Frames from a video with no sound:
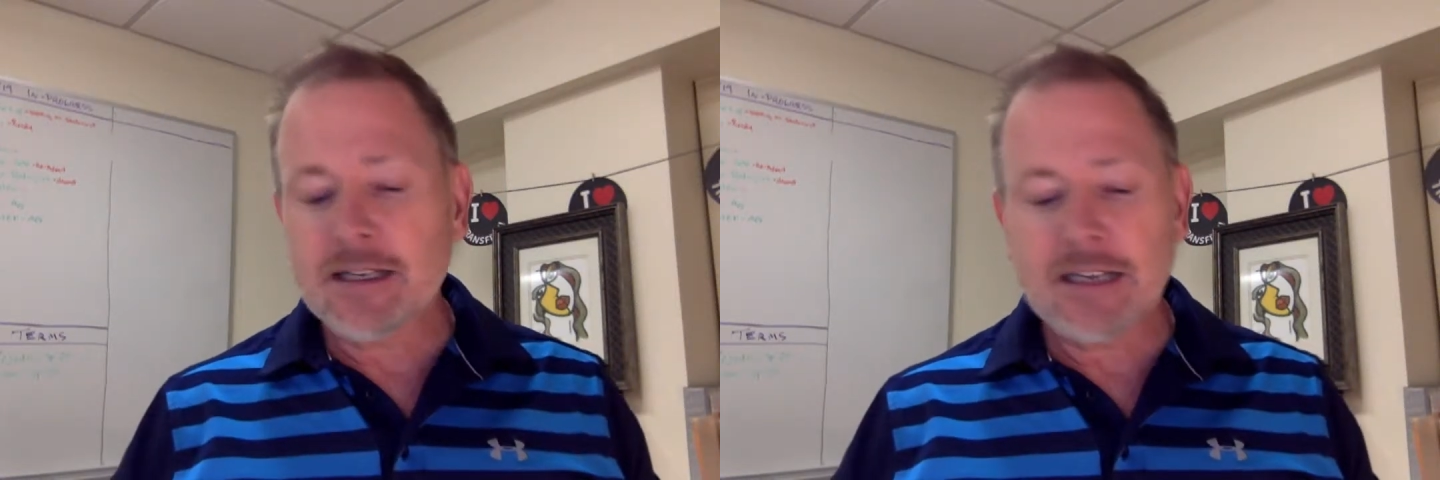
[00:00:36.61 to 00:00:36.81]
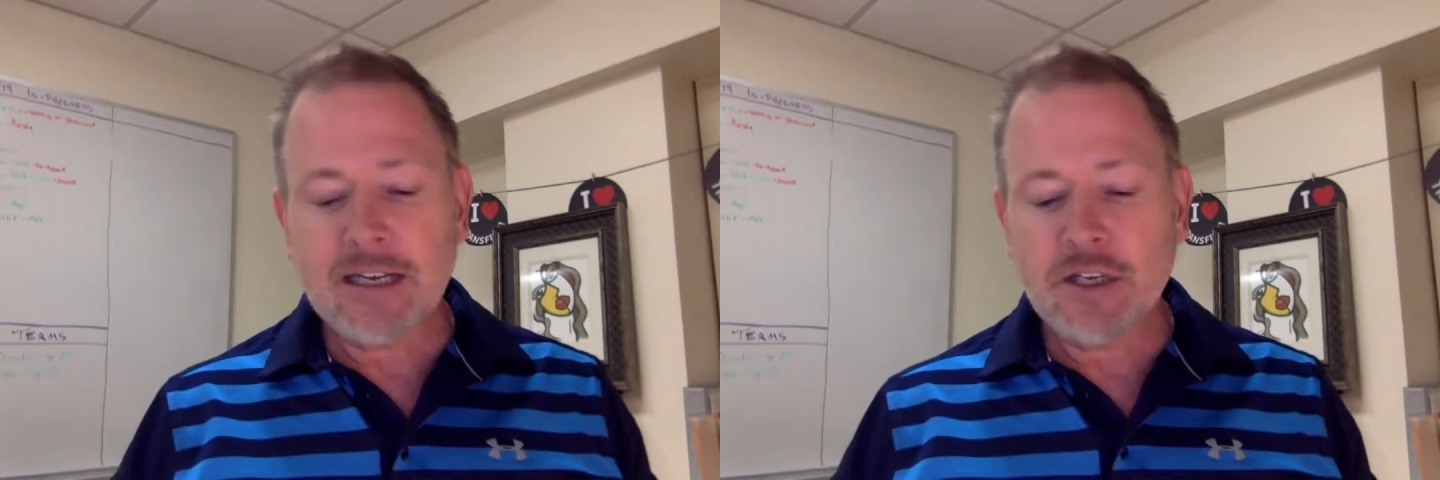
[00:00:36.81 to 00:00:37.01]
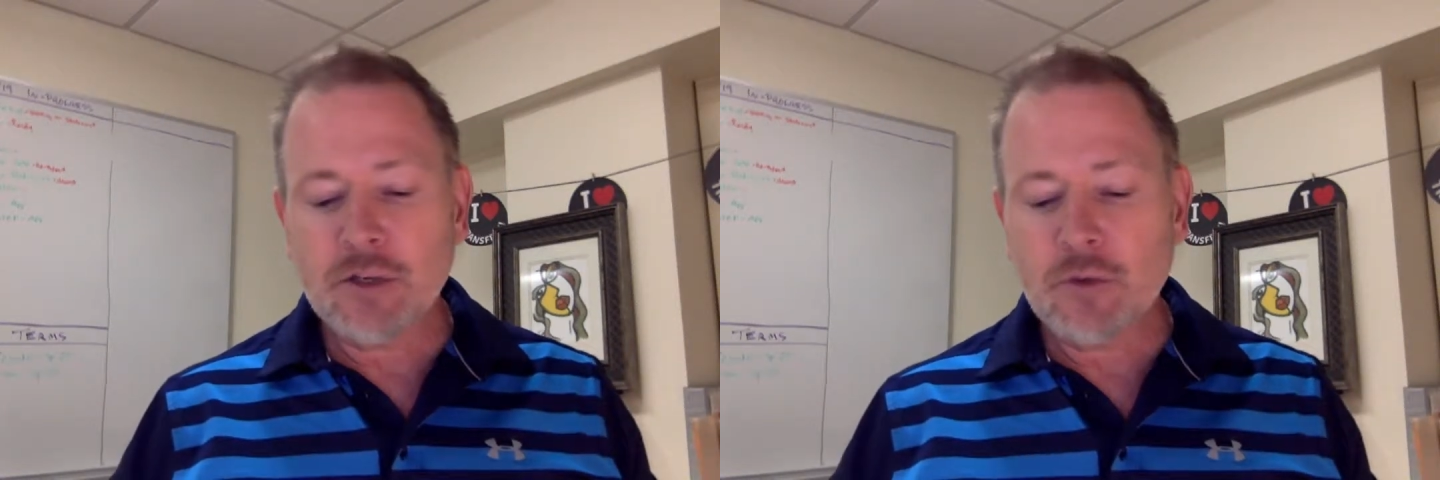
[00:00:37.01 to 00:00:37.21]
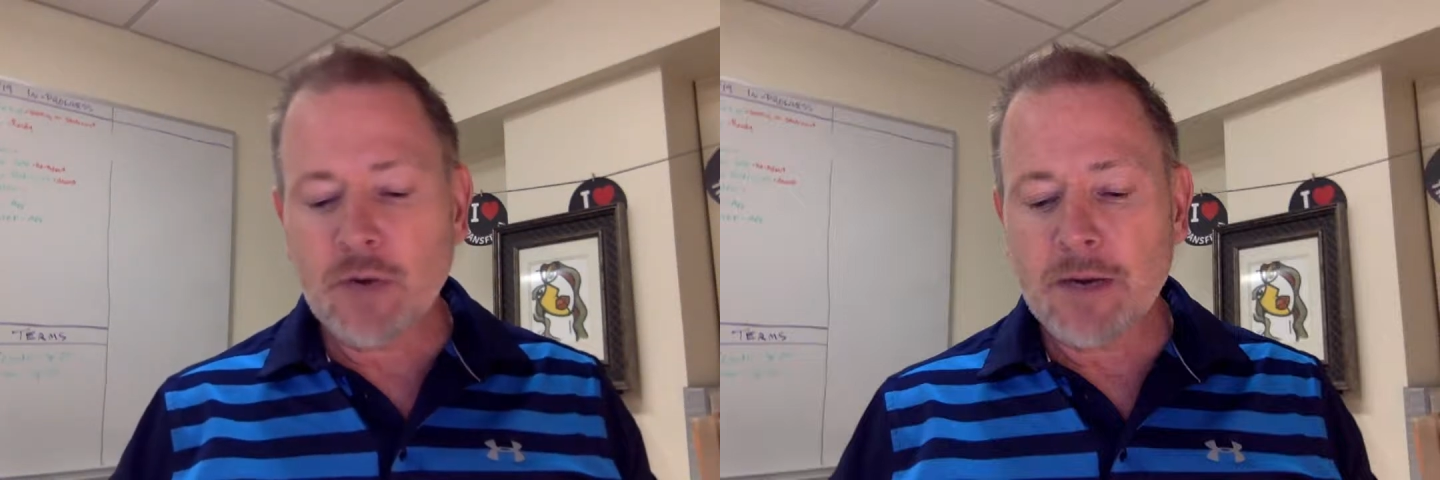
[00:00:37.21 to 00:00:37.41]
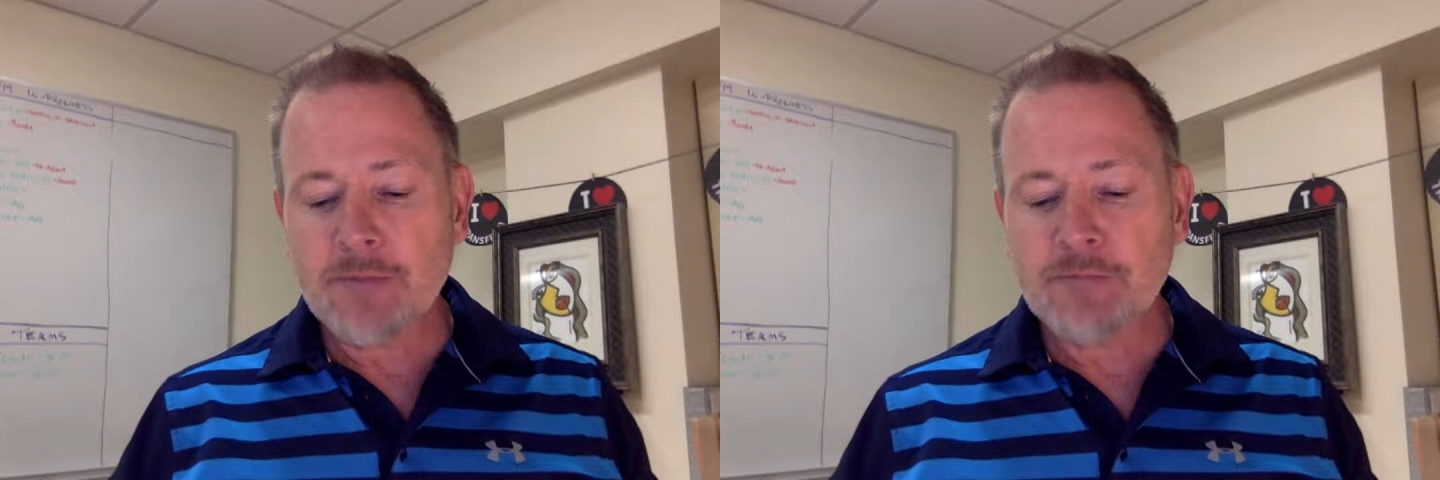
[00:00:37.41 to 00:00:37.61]
getting
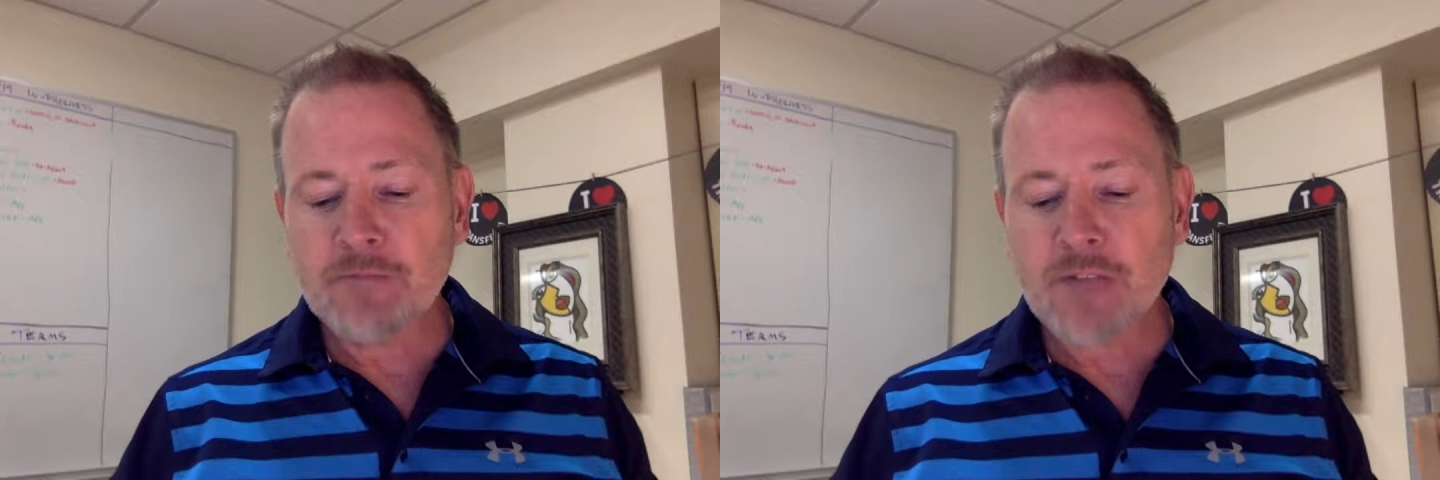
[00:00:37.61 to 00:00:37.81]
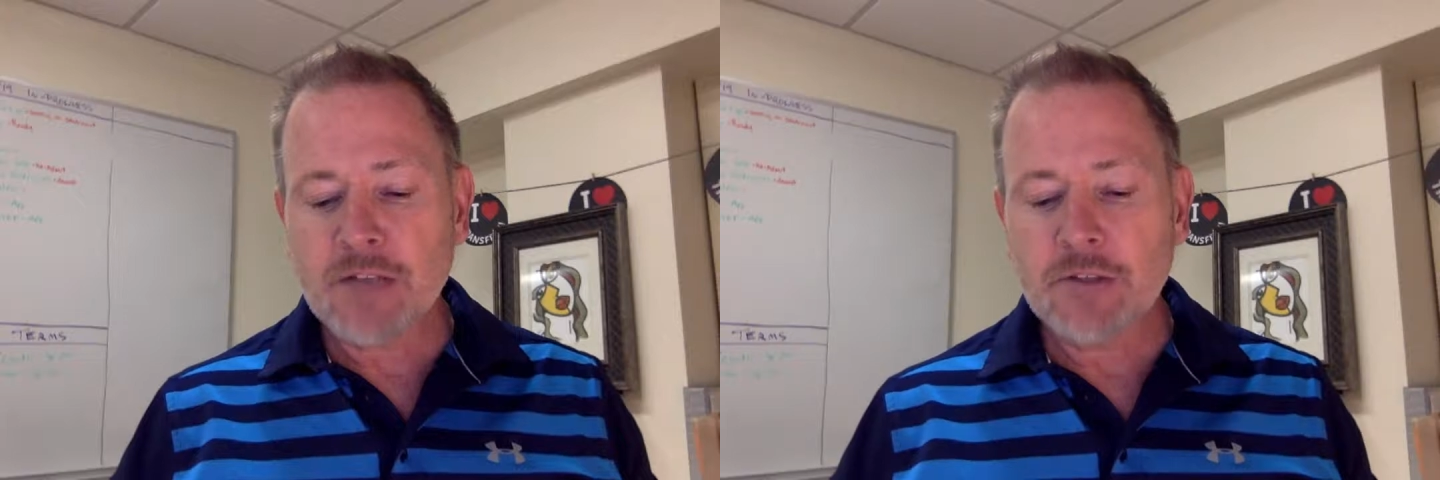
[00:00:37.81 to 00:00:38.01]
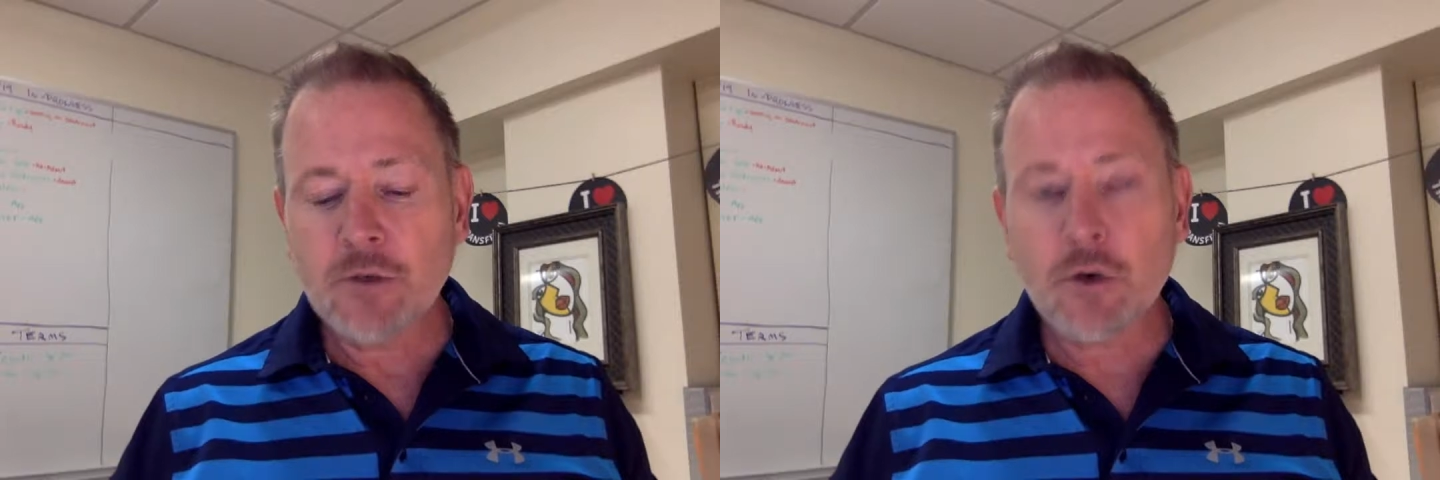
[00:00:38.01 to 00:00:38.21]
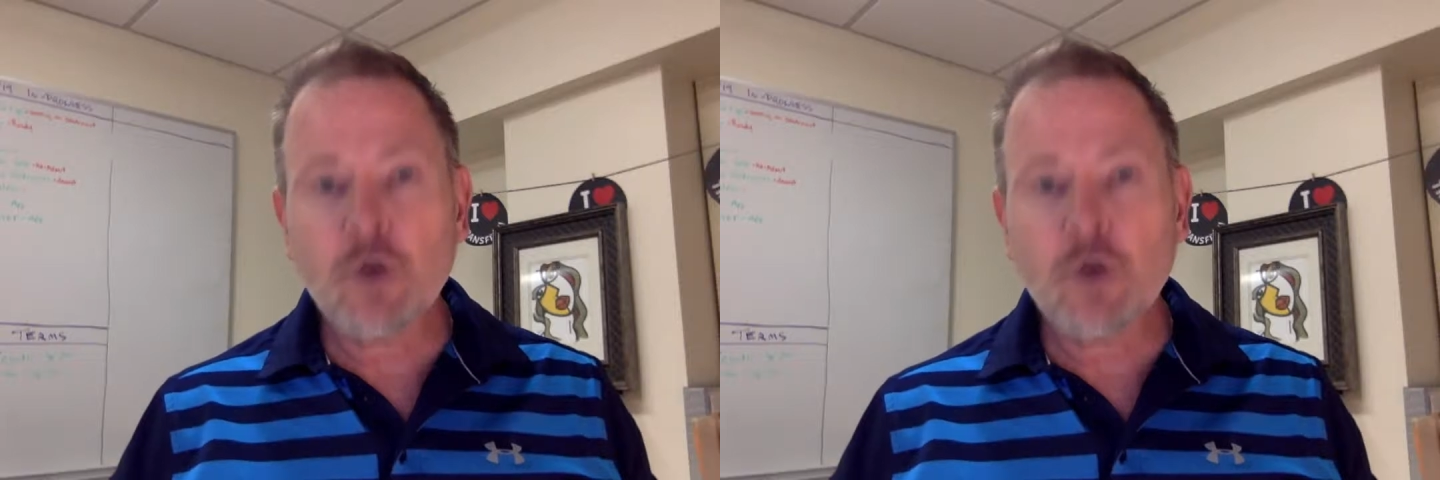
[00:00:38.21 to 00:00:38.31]
you your